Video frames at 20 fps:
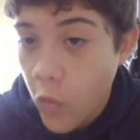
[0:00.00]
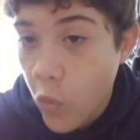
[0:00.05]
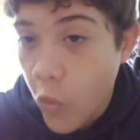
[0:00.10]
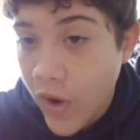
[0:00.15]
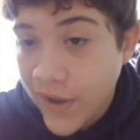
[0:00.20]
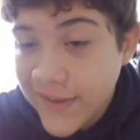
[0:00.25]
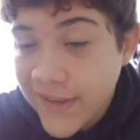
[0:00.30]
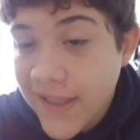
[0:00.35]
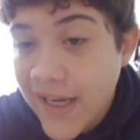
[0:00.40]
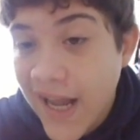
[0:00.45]

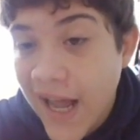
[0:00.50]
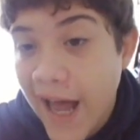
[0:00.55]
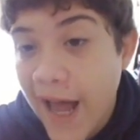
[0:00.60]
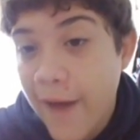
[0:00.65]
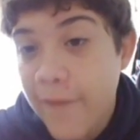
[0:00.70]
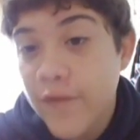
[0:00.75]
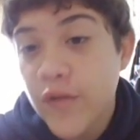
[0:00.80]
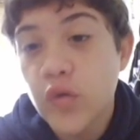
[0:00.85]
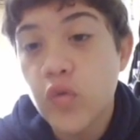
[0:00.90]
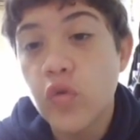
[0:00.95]

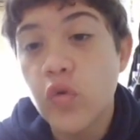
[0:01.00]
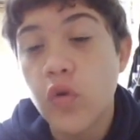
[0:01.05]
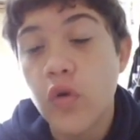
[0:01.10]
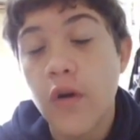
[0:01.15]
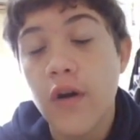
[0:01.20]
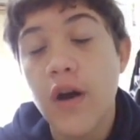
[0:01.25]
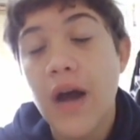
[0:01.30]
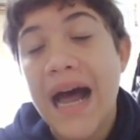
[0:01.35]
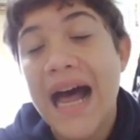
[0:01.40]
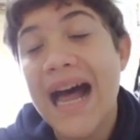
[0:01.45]
1.5 to
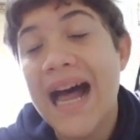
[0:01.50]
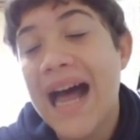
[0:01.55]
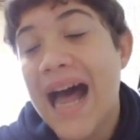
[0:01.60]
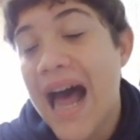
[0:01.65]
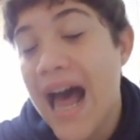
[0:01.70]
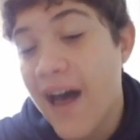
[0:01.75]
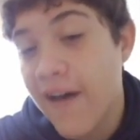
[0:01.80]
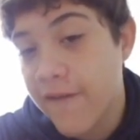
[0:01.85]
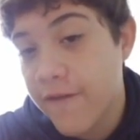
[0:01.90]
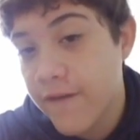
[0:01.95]

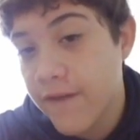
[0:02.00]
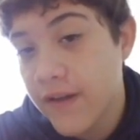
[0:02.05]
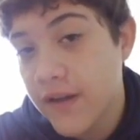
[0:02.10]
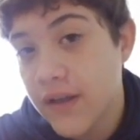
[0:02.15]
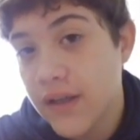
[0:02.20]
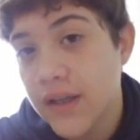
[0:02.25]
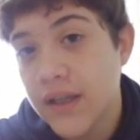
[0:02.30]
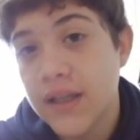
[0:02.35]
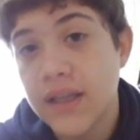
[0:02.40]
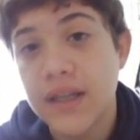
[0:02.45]
half.
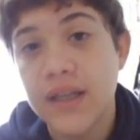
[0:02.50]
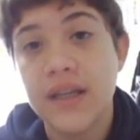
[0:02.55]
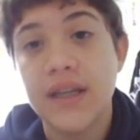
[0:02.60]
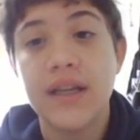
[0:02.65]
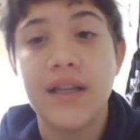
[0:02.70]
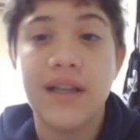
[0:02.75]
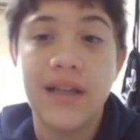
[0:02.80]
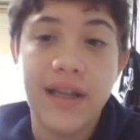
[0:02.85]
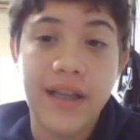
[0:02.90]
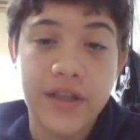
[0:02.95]

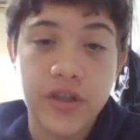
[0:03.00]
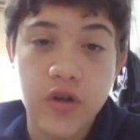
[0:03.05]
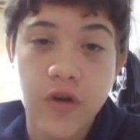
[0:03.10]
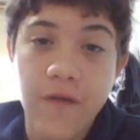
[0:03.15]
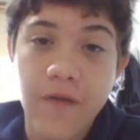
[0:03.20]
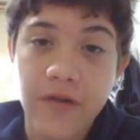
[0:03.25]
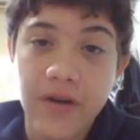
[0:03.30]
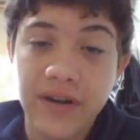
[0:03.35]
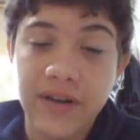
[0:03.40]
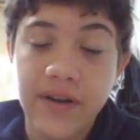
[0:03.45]
Let's go
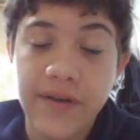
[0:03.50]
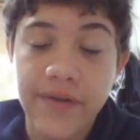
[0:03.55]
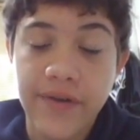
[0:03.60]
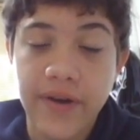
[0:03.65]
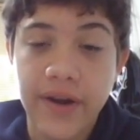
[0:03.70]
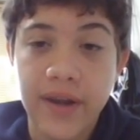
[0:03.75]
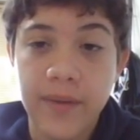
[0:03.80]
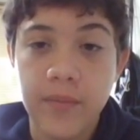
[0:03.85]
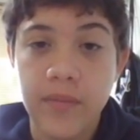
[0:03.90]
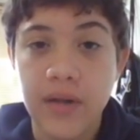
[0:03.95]
for another
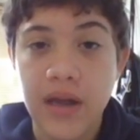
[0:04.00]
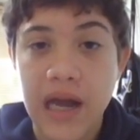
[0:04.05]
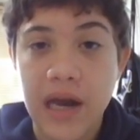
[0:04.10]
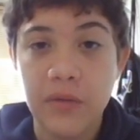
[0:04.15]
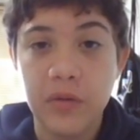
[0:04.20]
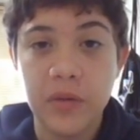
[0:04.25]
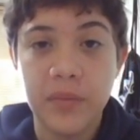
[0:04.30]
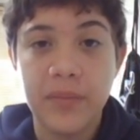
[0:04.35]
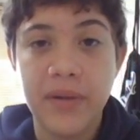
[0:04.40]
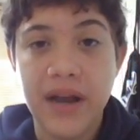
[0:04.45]
game. I
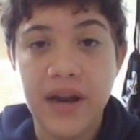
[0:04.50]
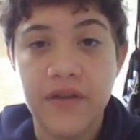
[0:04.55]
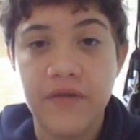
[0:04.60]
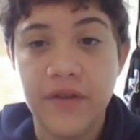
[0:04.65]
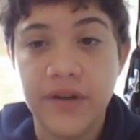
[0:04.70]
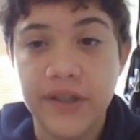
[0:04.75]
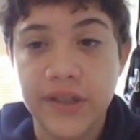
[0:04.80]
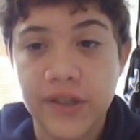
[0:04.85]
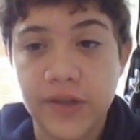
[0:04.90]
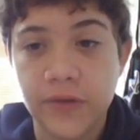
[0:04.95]
will be back
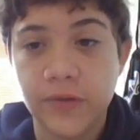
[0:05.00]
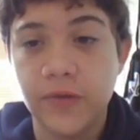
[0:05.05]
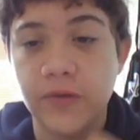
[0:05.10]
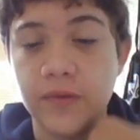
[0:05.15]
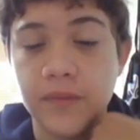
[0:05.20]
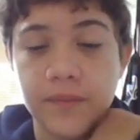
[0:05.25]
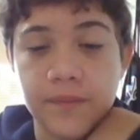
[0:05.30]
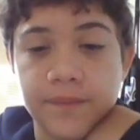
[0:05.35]
very soon.